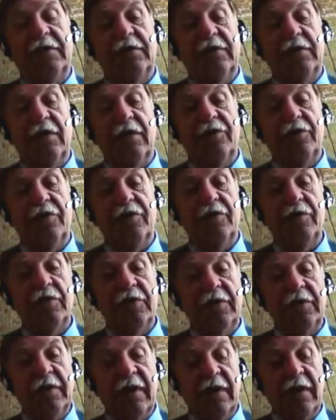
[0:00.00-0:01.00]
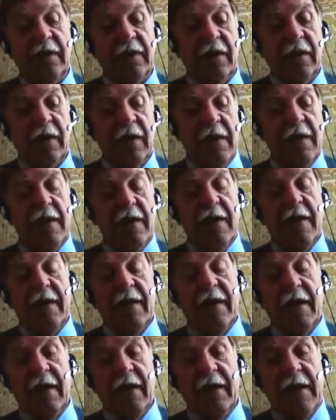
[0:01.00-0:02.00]
So students can
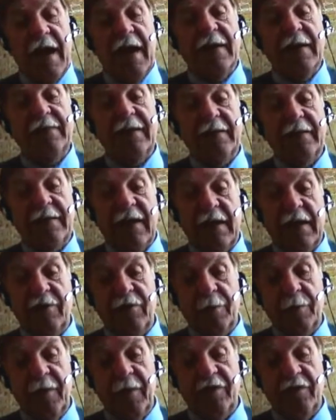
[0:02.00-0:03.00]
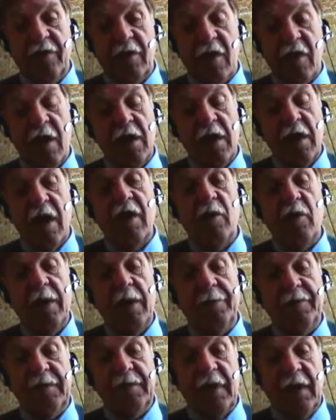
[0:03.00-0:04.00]
access that information on our
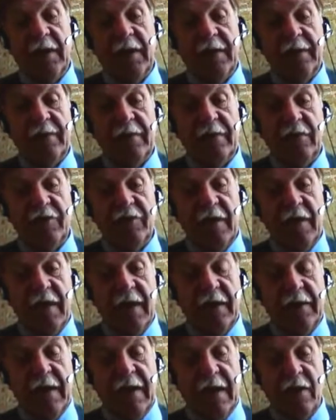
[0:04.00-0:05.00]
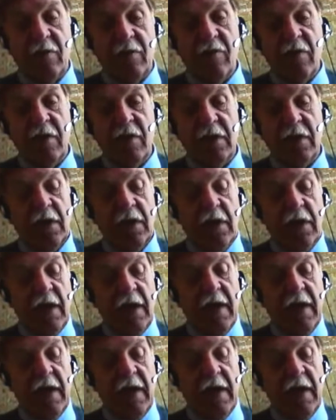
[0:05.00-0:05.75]
website, ncja.org,